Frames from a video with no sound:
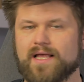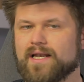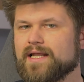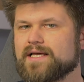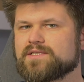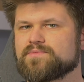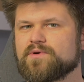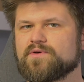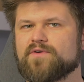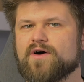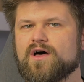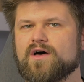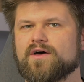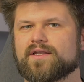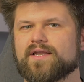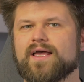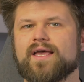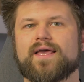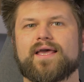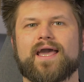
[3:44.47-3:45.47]
Let's move
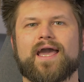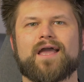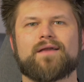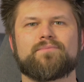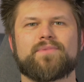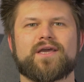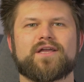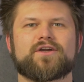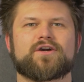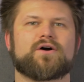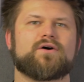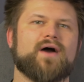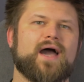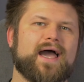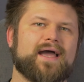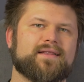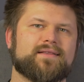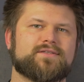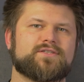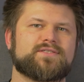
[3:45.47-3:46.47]
on. NBN Co
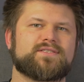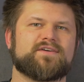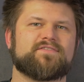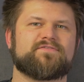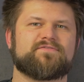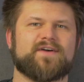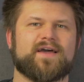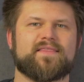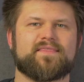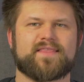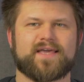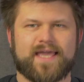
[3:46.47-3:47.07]
had to defend